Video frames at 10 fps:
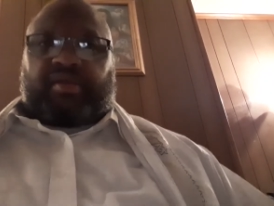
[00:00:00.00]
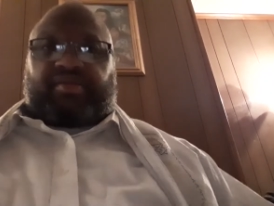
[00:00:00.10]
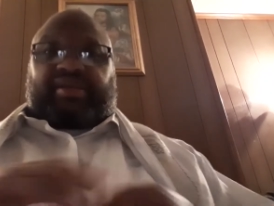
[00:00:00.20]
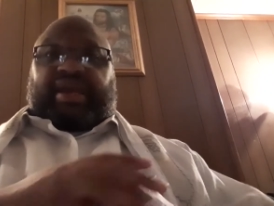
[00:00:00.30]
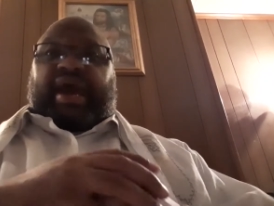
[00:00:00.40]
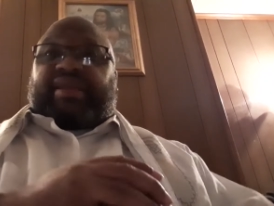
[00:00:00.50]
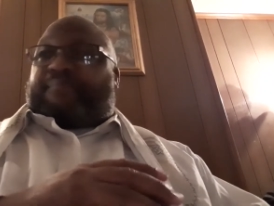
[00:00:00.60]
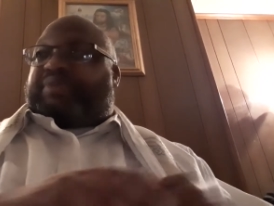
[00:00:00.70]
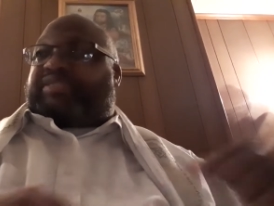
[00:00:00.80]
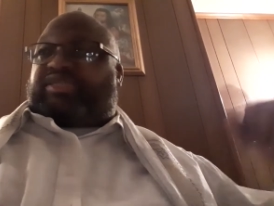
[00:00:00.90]
The guy
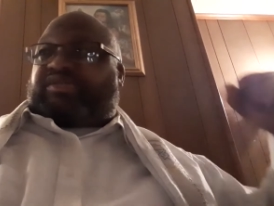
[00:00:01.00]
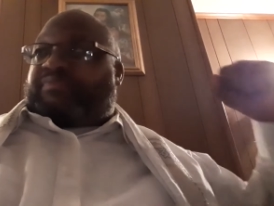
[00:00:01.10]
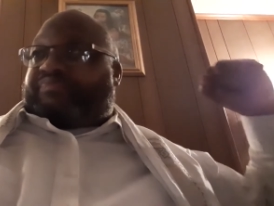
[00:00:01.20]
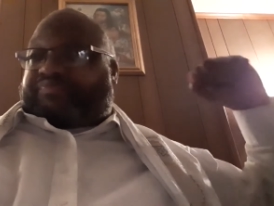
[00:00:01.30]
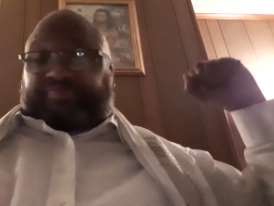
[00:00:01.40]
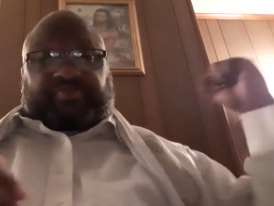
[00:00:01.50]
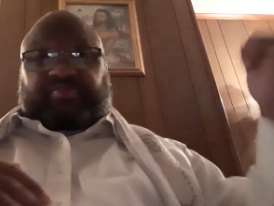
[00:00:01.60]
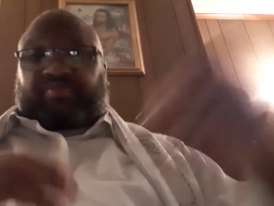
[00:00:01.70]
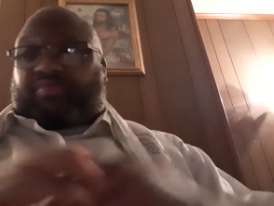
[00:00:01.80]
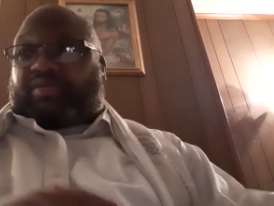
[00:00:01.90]
that pitches
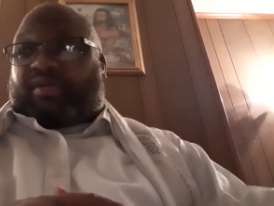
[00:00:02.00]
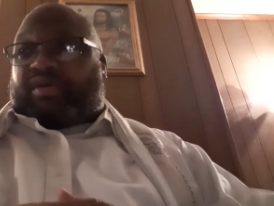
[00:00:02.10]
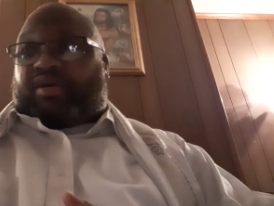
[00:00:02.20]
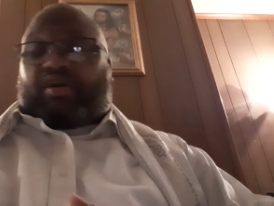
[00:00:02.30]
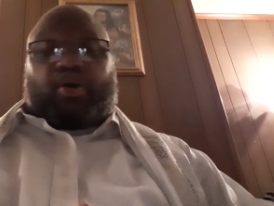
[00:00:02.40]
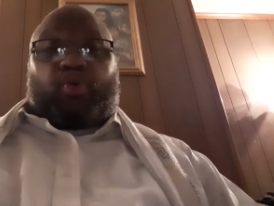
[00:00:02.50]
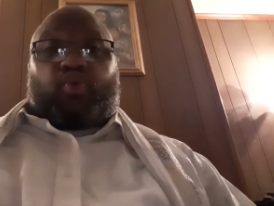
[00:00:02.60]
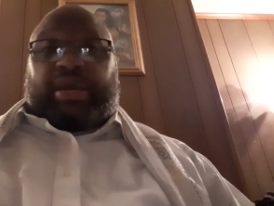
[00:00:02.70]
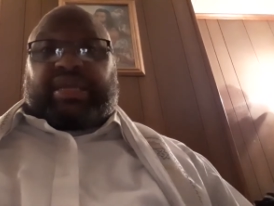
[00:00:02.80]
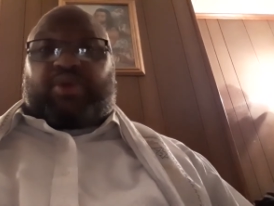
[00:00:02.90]
a, uh, a
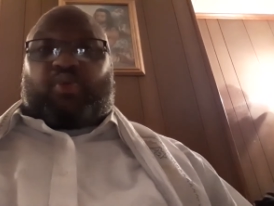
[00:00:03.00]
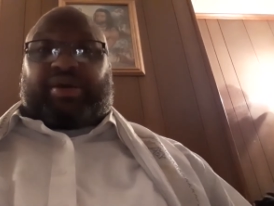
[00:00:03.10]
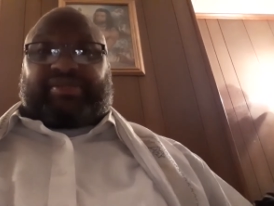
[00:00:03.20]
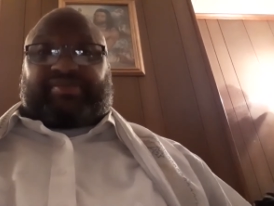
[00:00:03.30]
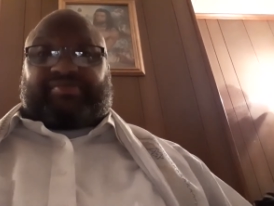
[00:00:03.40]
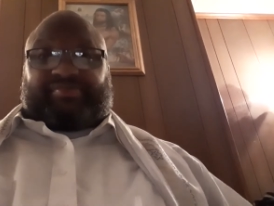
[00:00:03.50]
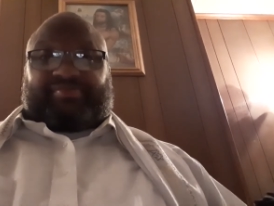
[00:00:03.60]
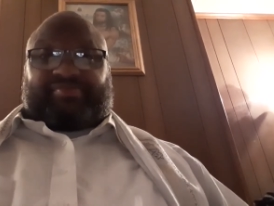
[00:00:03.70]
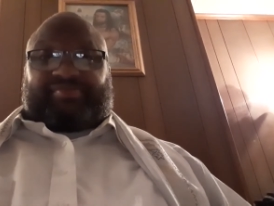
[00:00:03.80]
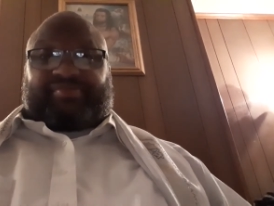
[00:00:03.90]
uh, 081,
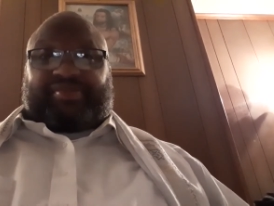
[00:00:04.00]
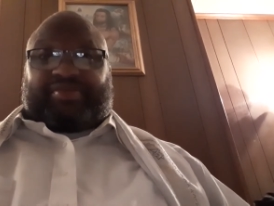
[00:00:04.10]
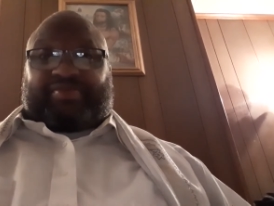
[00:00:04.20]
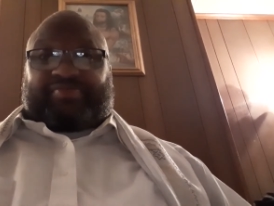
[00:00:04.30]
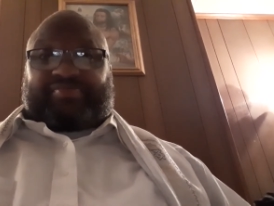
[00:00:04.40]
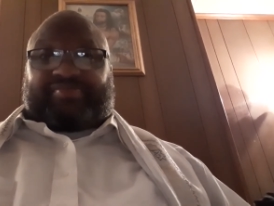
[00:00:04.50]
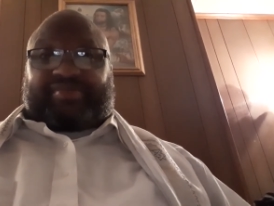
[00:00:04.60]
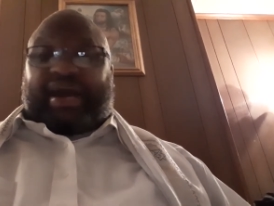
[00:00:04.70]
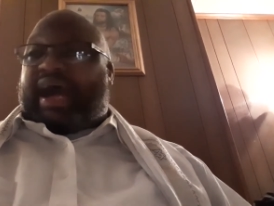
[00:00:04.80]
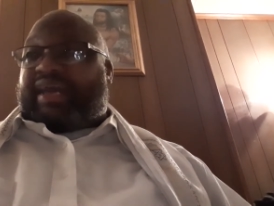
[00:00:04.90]
you know,
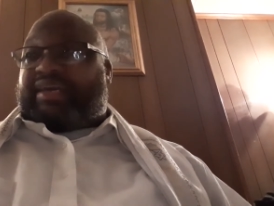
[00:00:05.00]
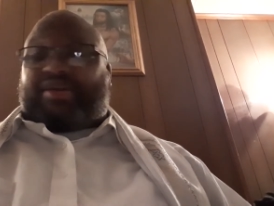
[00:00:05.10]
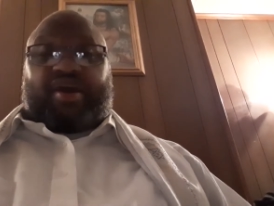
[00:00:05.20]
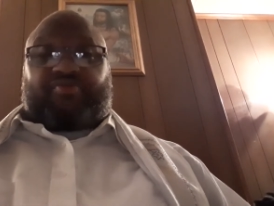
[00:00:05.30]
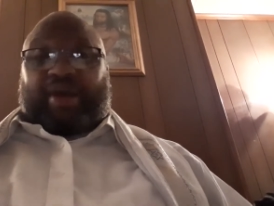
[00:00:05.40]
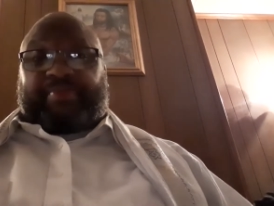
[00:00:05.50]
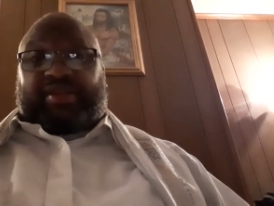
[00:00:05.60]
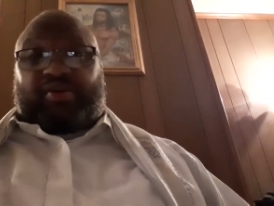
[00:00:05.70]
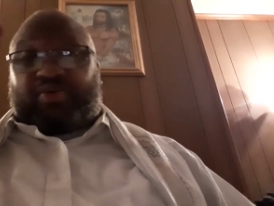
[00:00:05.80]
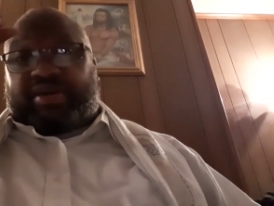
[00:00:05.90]
high ER, I
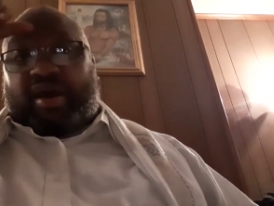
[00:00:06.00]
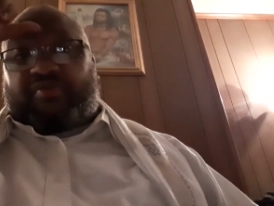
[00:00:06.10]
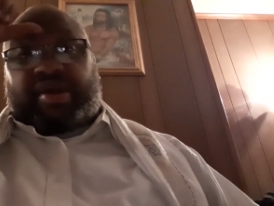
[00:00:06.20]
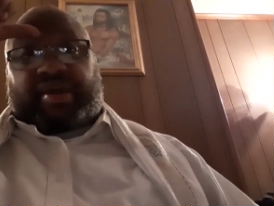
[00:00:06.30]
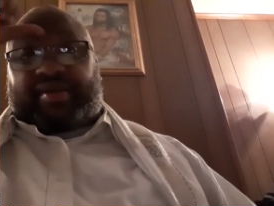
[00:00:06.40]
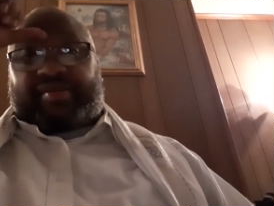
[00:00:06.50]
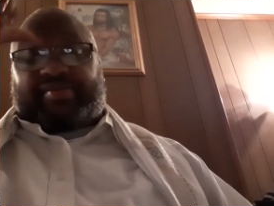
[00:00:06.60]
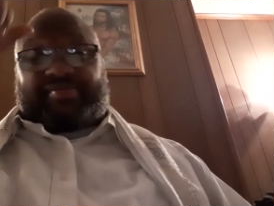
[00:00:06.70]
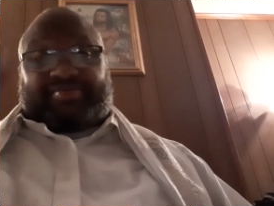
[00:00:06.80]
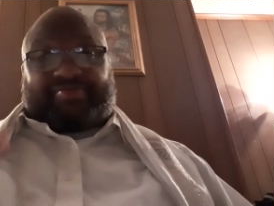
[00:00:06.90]
mean low ERA,
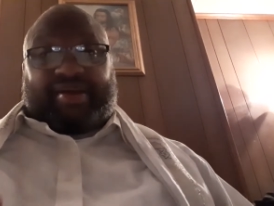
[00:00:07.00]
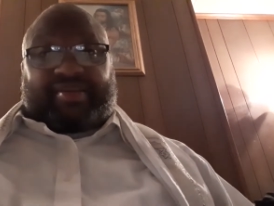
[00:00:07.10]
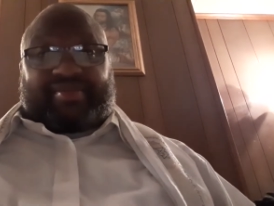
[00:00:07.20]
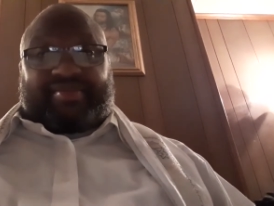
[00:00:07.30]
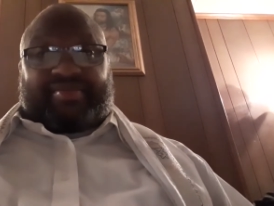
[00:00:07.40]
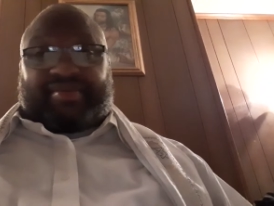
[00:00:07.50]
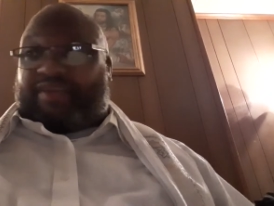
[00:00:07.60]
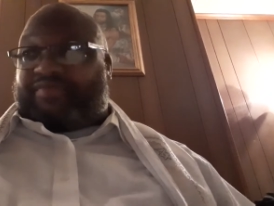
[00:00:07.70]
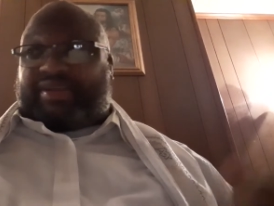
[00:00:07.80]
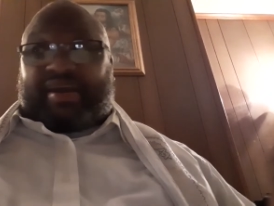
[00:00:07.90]
right?
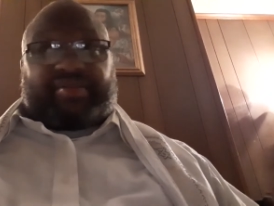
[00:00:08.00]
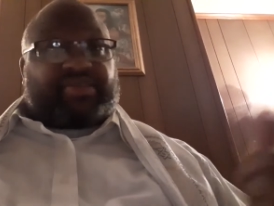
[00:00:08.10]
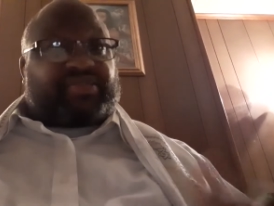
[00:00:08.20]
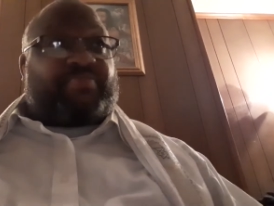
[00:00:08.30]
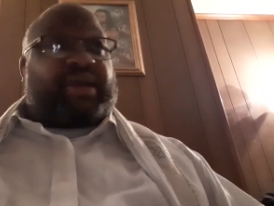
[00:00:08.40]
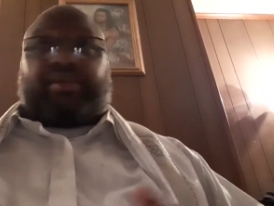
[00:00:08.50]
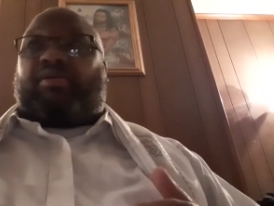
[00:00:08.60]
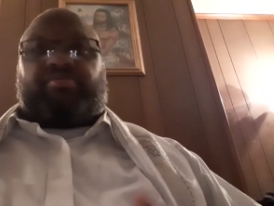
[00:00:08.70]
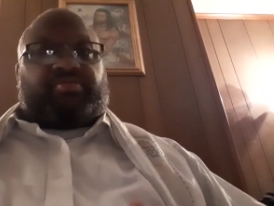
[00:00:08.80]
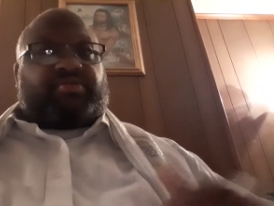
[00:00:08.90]
Every now and then somebody
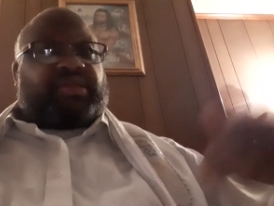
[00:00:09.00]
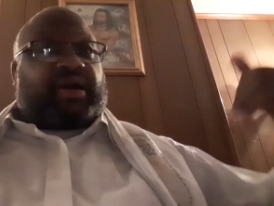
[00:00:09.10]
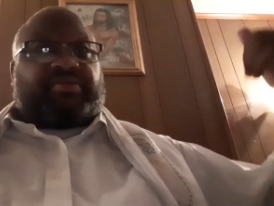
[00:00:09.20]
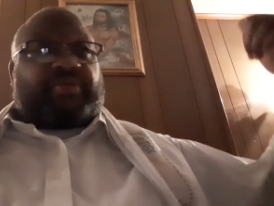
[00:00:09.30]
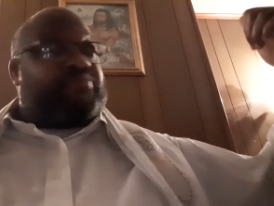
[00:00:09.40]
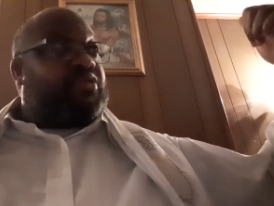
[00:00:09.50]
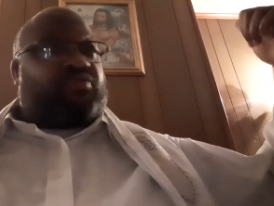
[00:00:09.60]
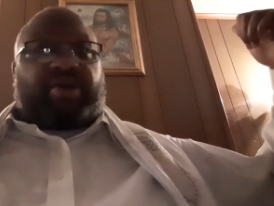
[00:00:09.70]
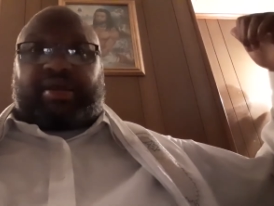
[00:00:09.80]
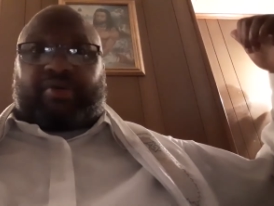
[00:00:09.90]
knocked that ball
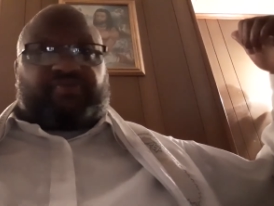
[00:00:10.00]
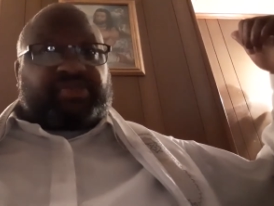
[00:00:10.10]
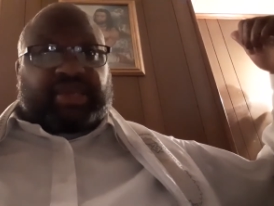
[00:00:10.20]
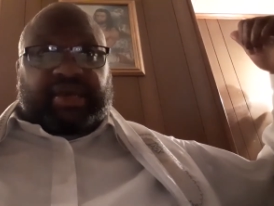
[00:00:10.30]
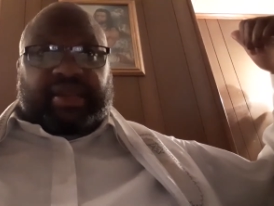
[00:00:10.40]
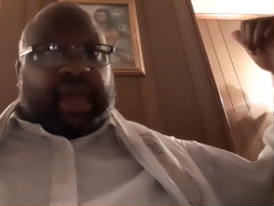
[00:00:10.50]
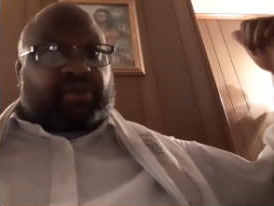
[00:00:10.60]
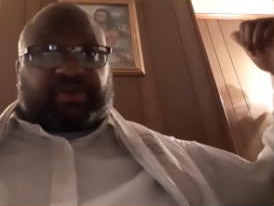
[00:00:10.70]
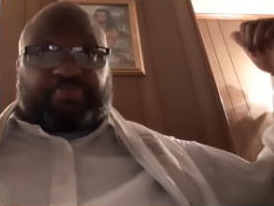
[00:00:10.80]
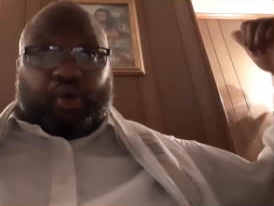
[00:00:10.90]
right out of his head
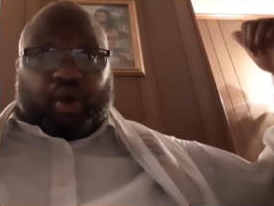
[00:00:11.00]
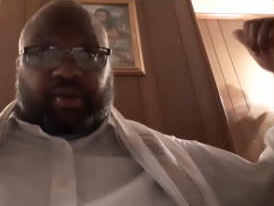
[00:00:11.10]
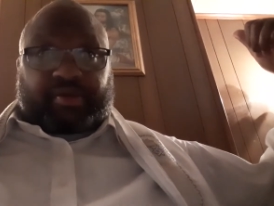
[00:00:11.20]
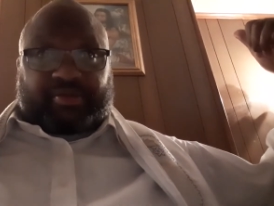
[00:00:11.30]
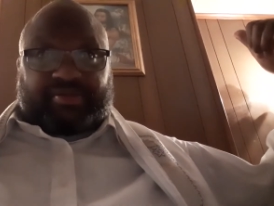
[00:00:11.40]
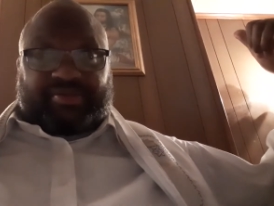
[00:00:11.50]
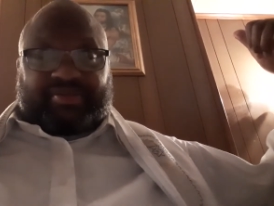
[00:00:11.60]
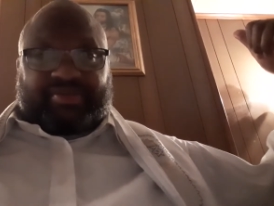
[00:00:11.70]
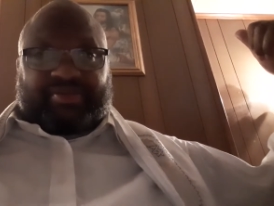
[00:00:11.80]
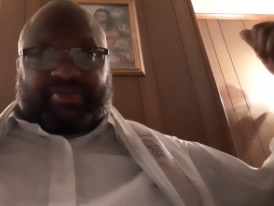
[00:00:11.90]
out the park.
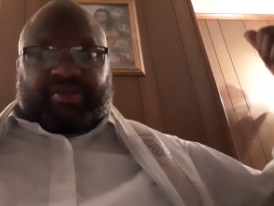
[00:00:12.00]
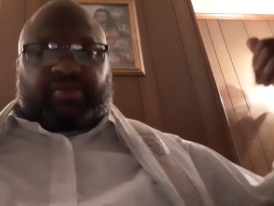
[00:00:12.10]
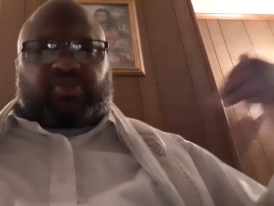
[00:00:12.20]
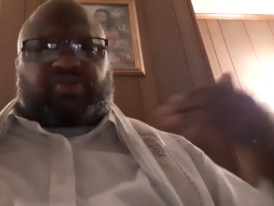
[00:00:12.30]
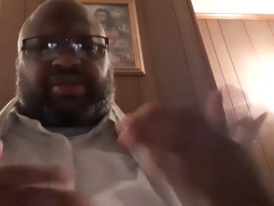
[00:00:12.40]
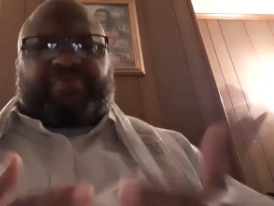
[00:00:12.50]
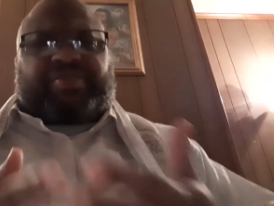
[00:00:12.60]
So some